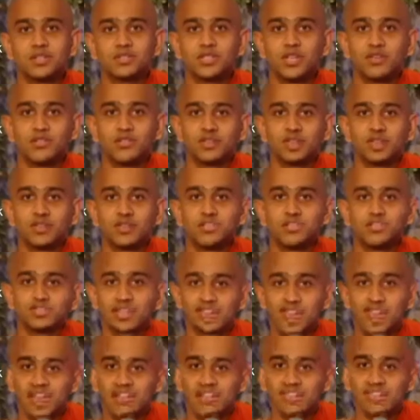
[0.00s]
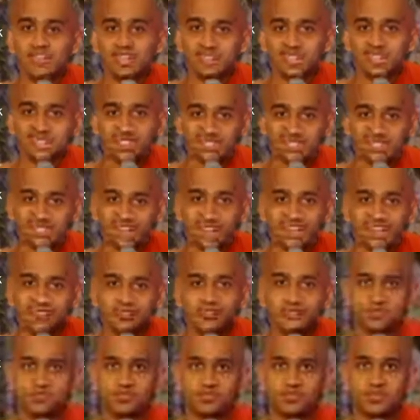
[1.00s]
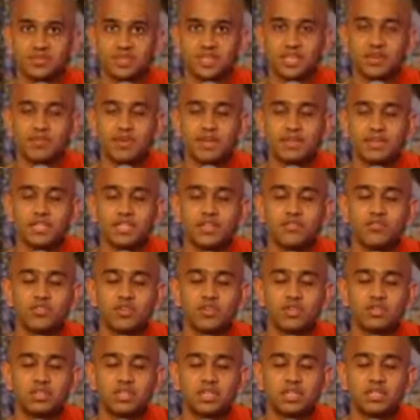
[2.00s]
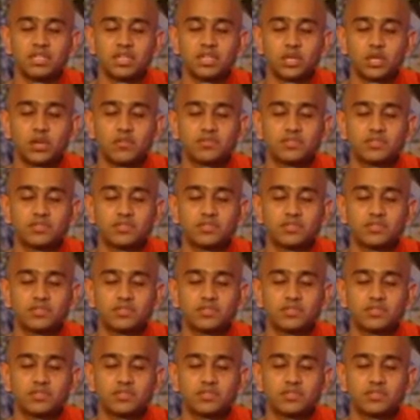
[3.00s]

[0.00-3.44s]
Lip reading: So if you can change the contact, imagine if you are thinking of